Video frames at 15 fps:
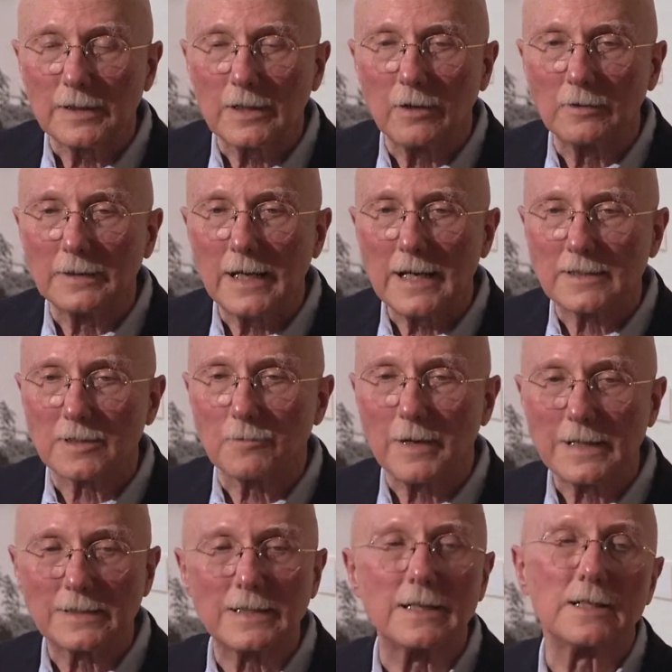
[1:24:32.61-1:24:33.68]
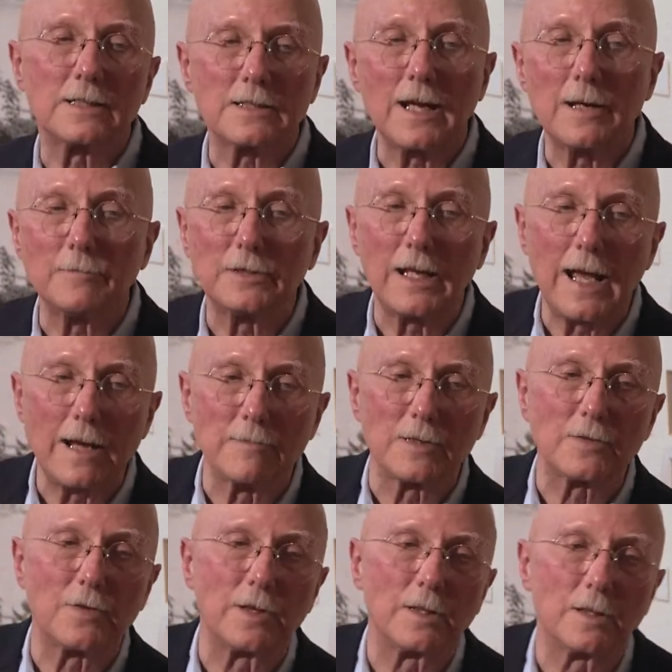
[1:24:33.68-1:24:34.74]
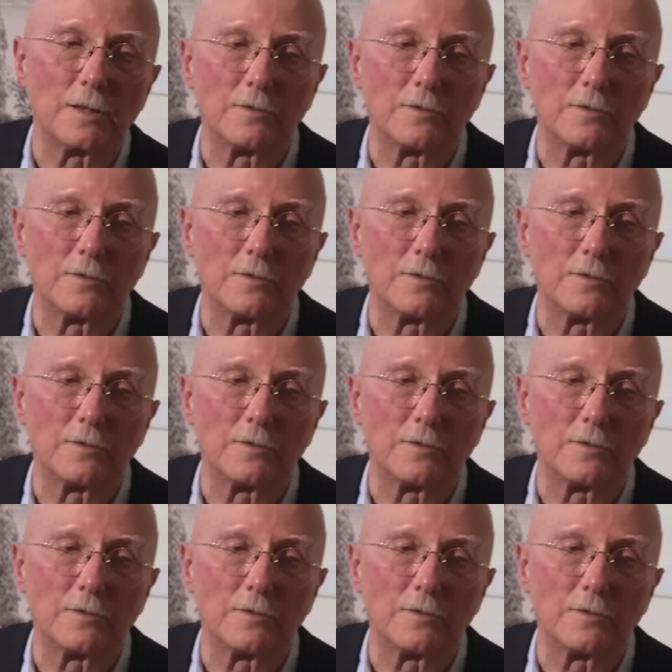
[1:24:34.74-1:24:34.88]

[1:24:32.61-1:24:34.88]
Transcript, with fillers: It only has a residence time in the atmosphere